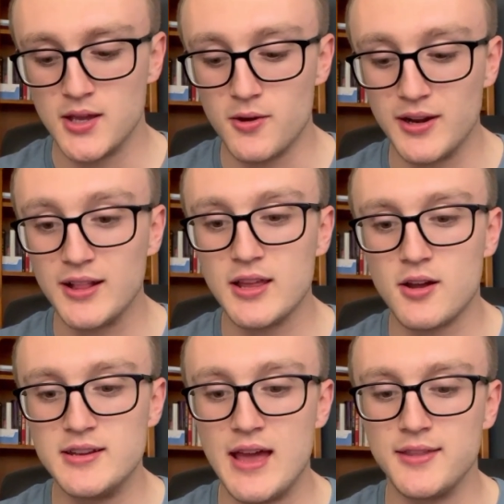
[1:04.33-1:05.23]
Go ahead and click
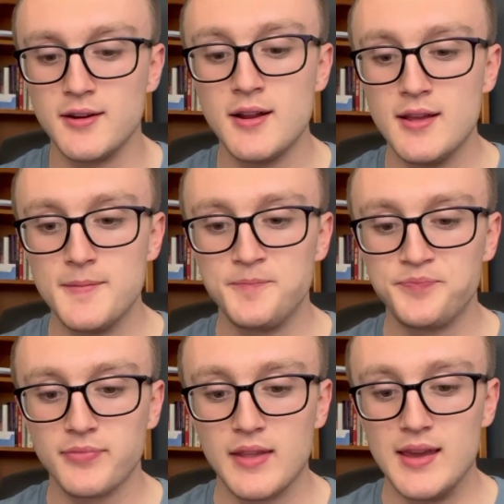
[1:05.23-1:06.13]
on Tether
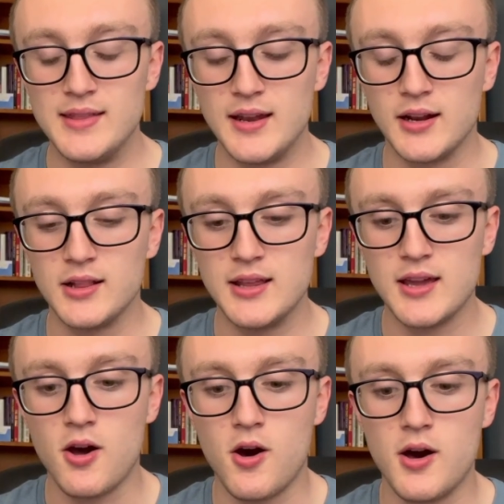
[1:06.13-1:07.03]
and then
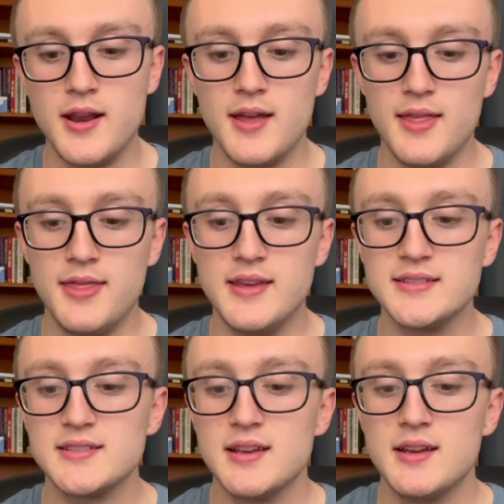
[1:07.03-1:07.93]
click on
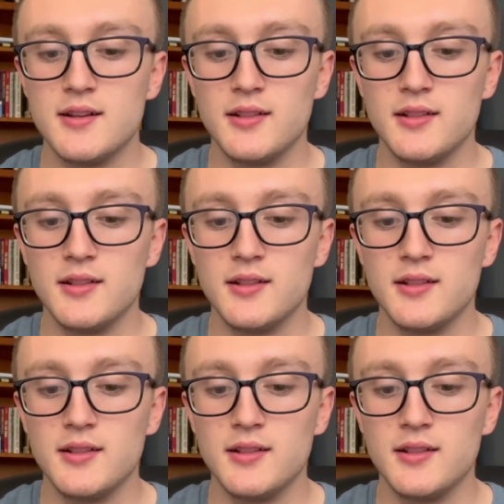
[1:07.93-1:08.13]
this